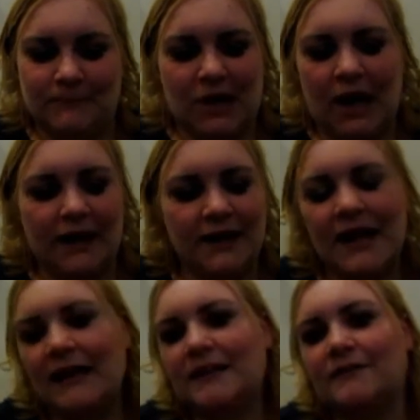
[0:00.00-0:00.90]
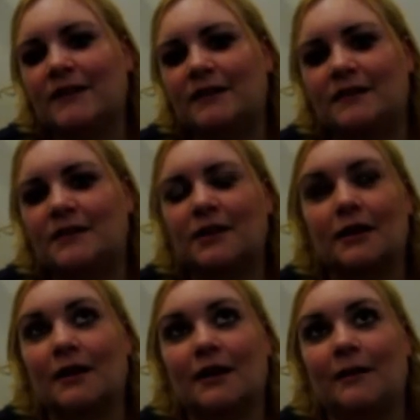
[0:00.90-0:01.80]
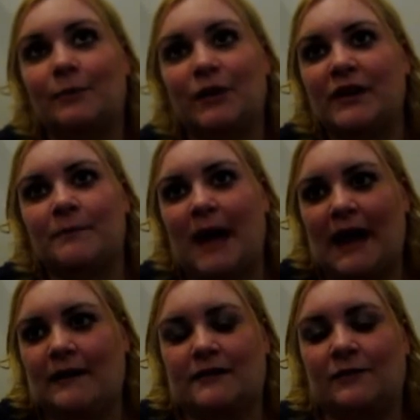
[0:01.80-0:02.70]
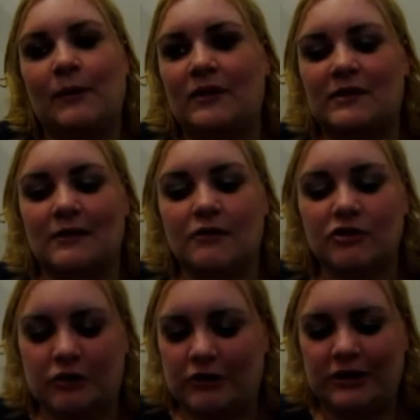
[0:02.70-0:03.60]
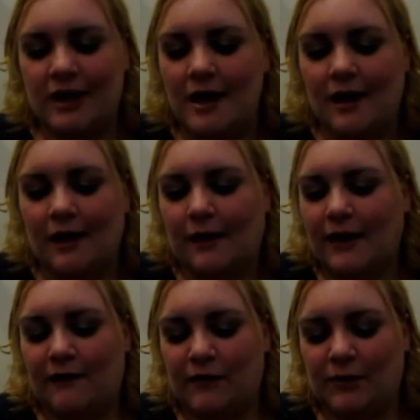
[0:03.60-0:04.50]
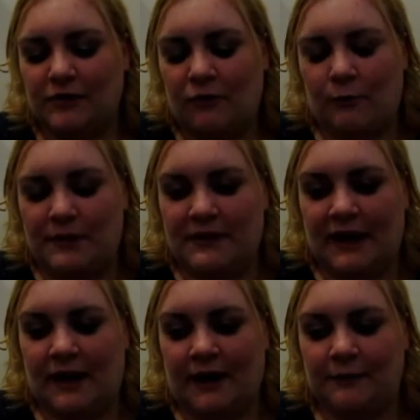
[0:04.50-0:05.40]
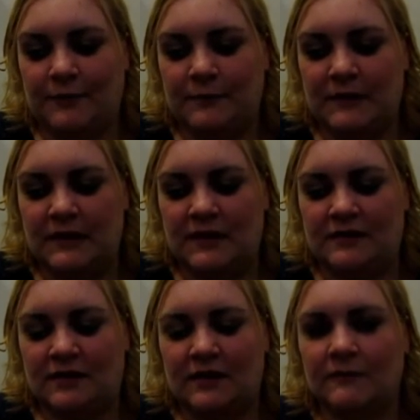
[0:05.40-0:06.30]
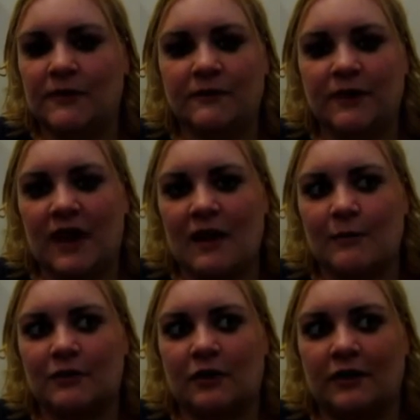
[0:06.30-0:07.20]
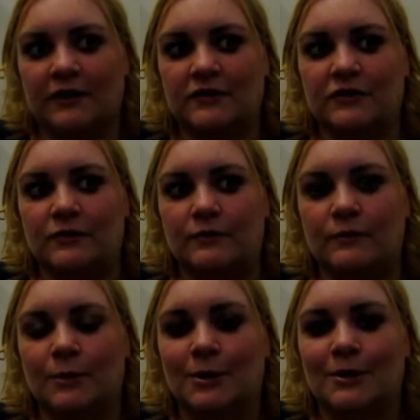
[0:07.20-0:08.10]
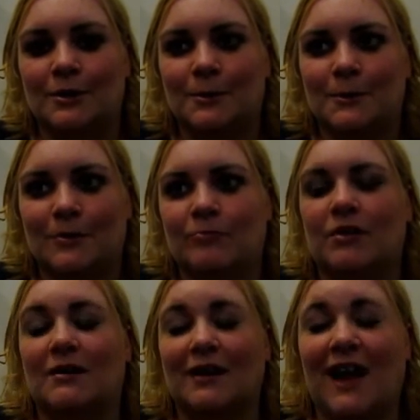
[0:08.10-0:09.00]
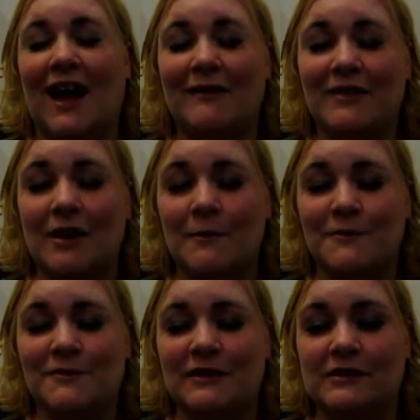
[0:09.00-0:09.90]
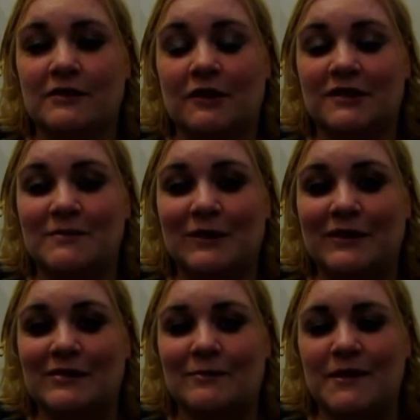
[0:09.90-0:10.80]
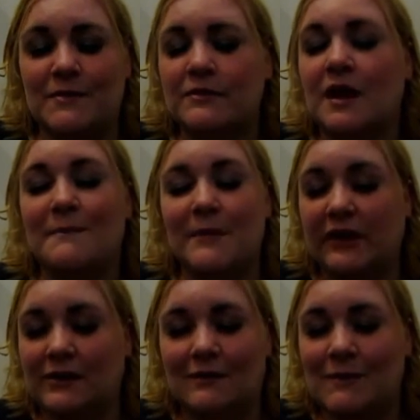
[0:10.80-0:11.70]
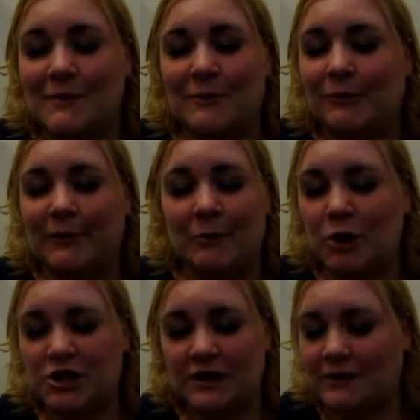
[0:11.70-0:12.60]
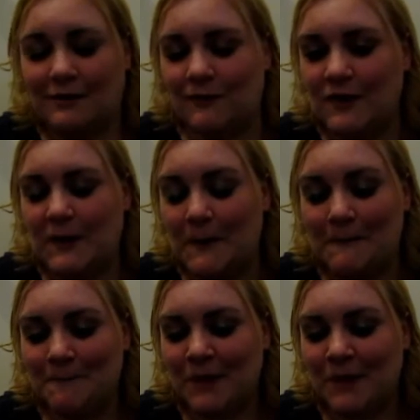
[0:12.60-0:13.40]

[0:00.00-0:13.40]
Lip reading: I can't even, looking back to when this all started, if you had told me that I would be sitting in front of a camera talking to, well, I have the opportunity to talk to millions of people, not millions of people will be watching this video,